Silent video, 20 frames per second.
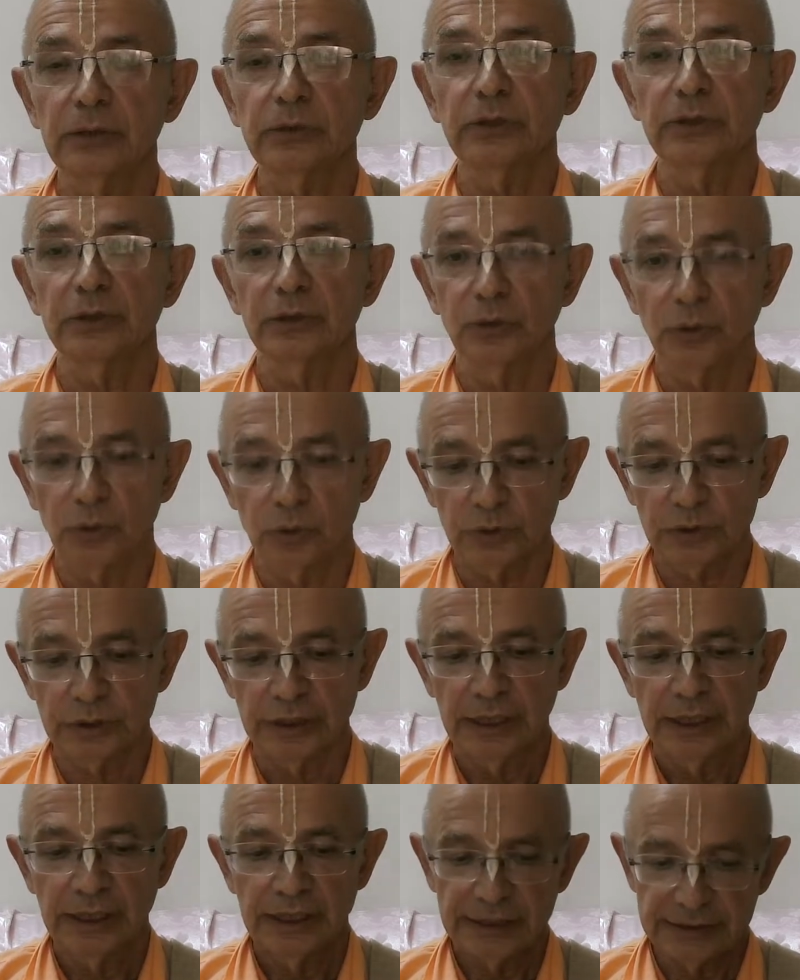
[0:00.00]
the Lord
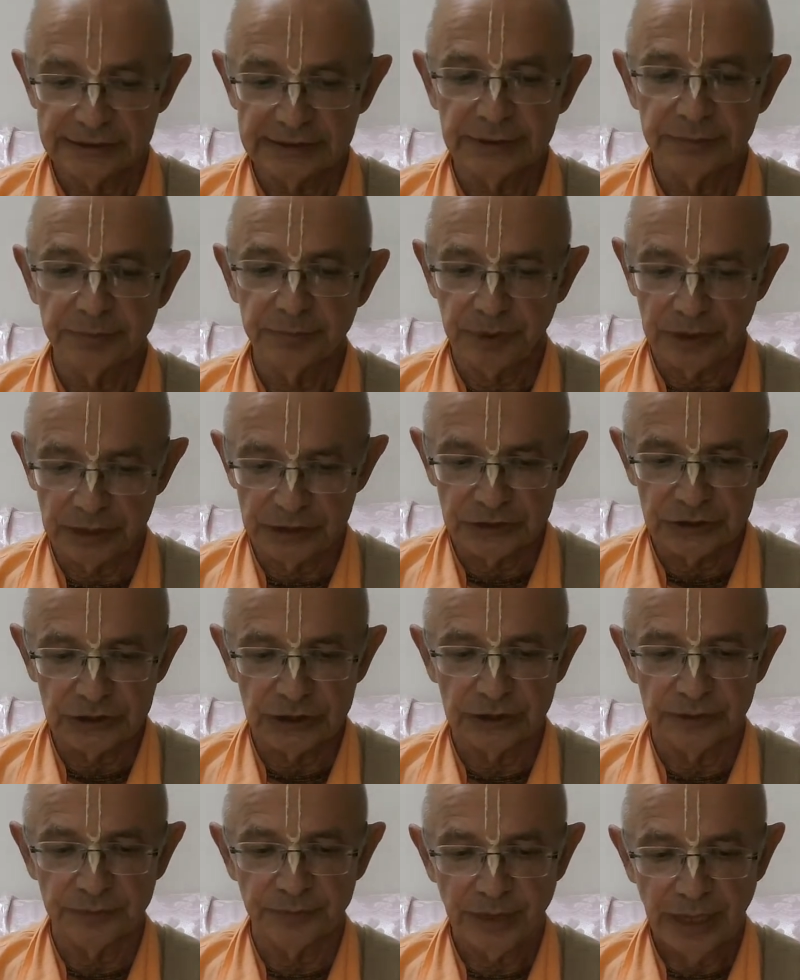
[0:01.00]
is
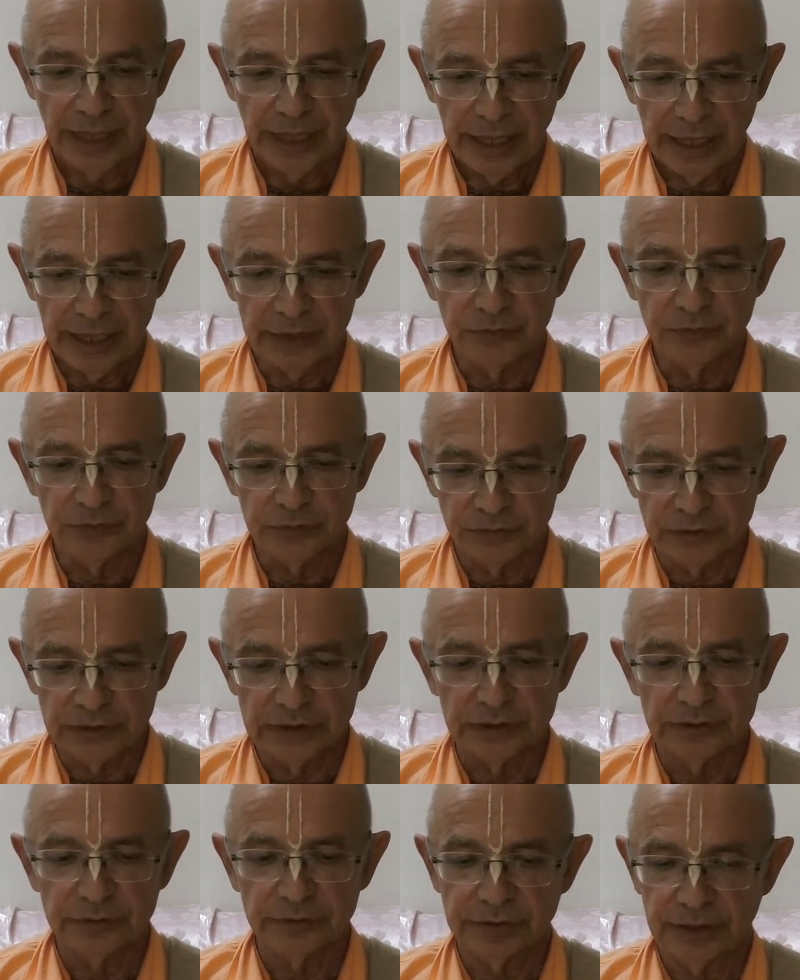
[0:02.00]
impartial. And we
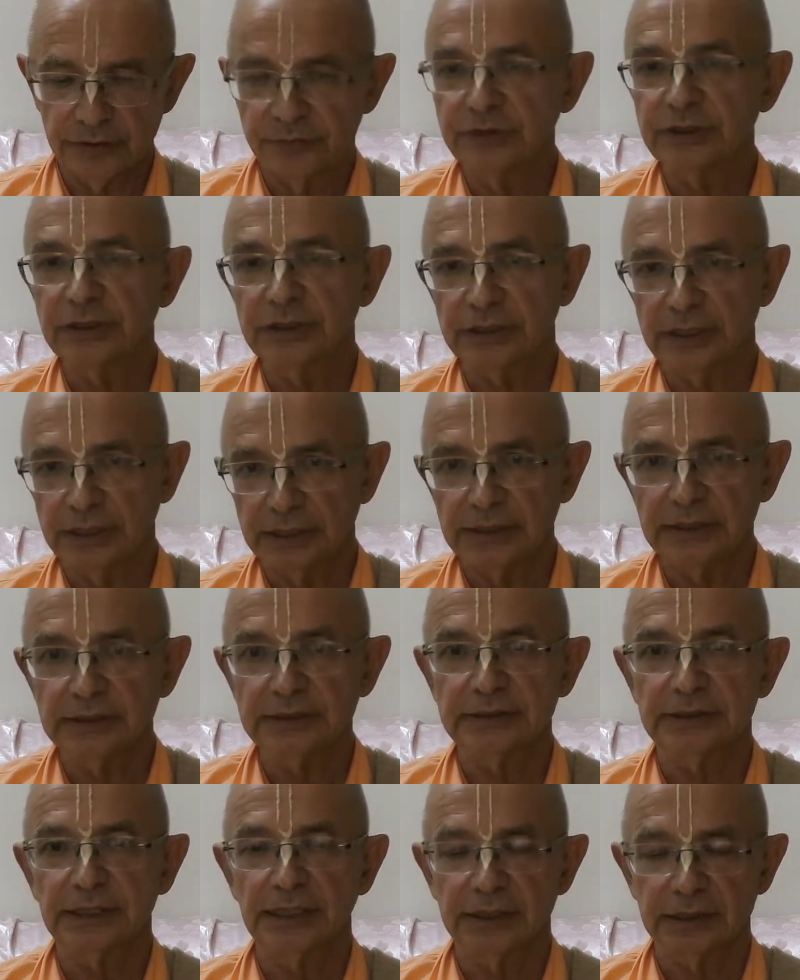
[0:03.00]
will definitely
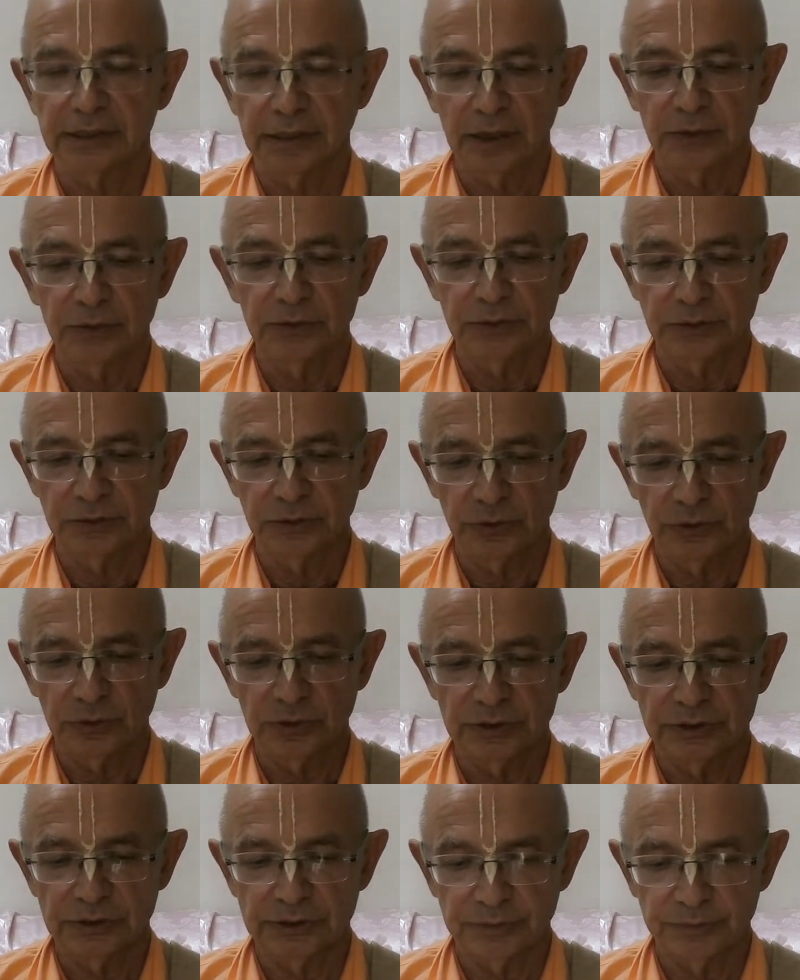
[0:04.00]
understand how the
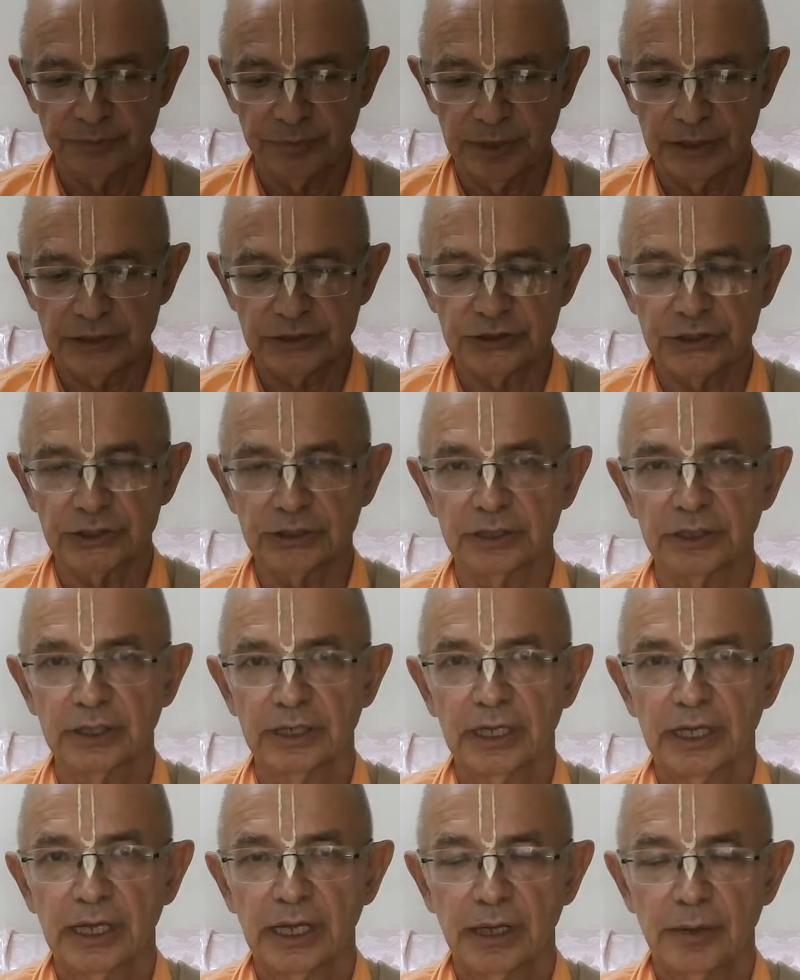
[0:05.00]
Lord is impartial
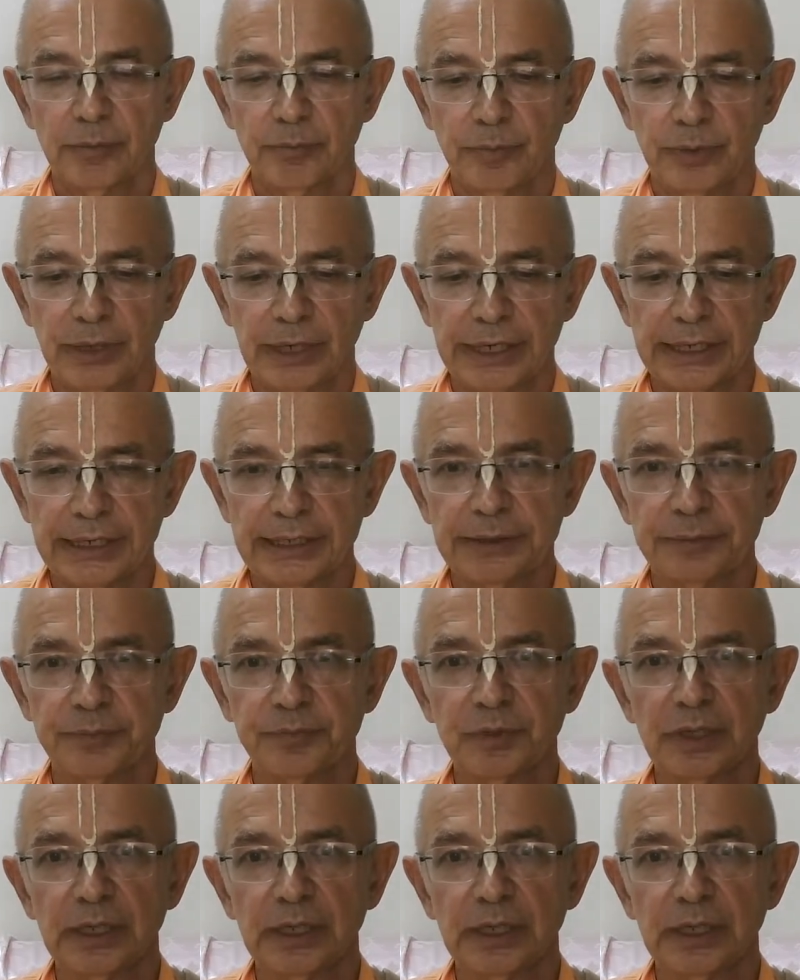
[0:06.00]
by